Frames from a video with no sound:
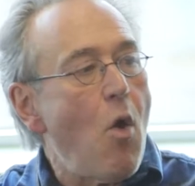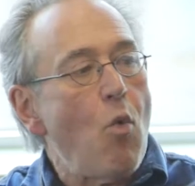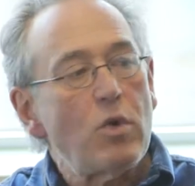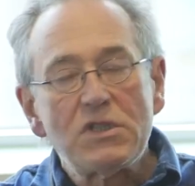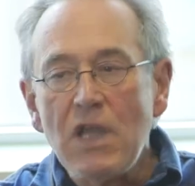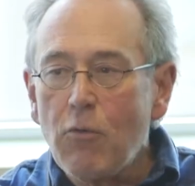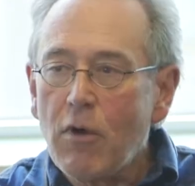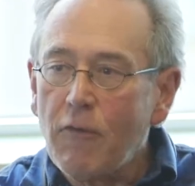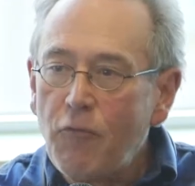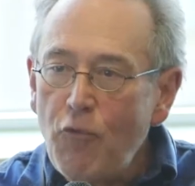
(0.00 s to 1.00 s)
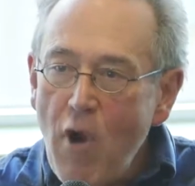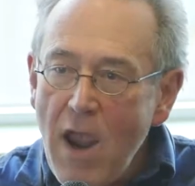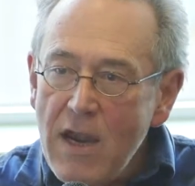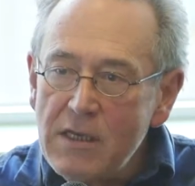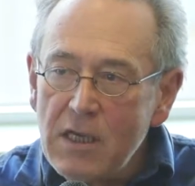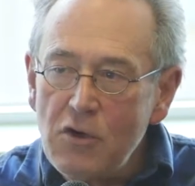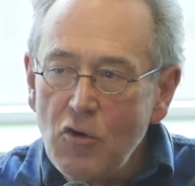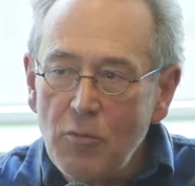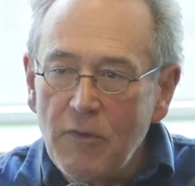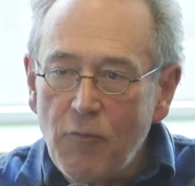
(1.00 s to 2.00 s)
which they were afraid to
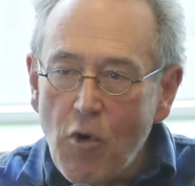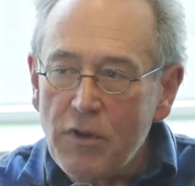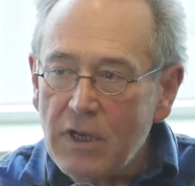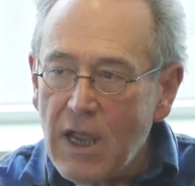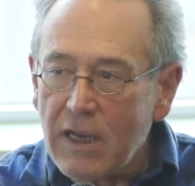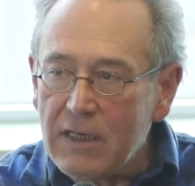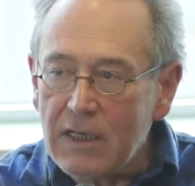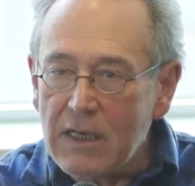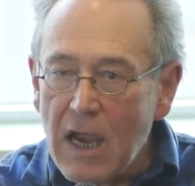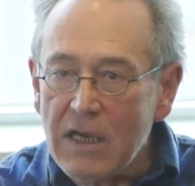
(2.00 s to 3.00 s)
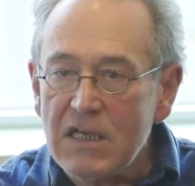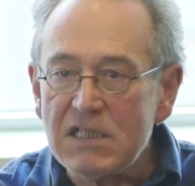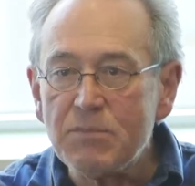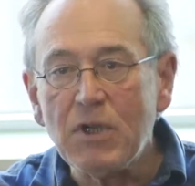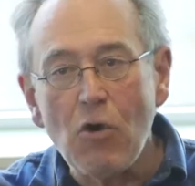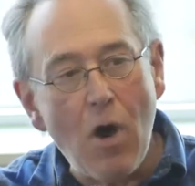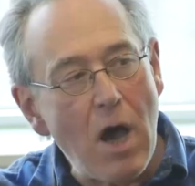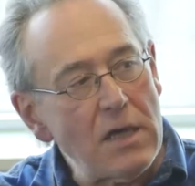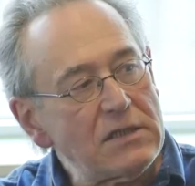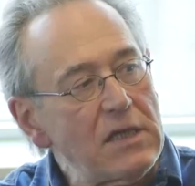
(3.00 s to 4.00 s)
do before the 1990s
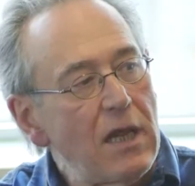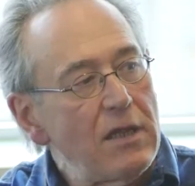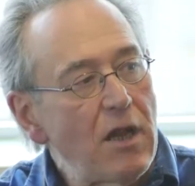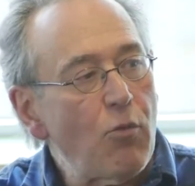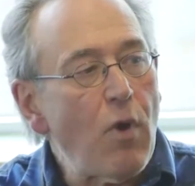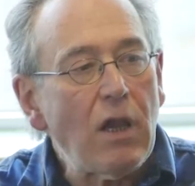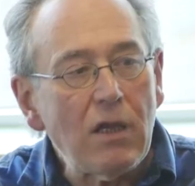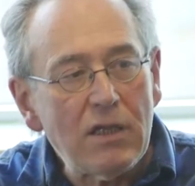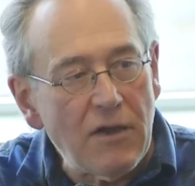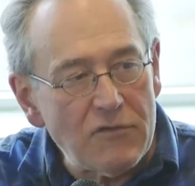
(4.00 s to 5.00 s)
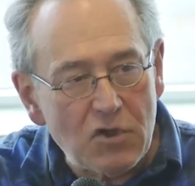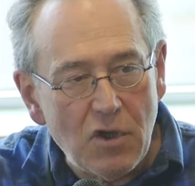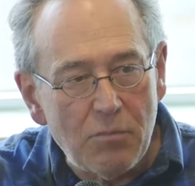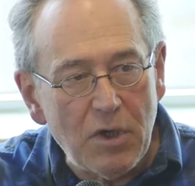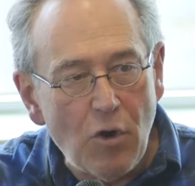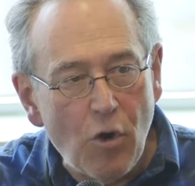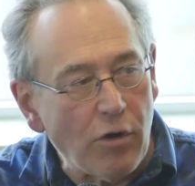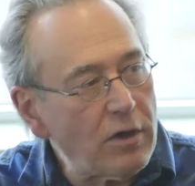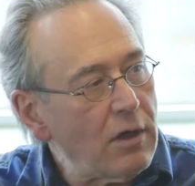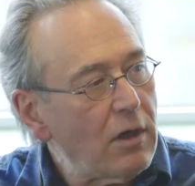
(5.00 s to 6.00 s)
because their relatives could be hurt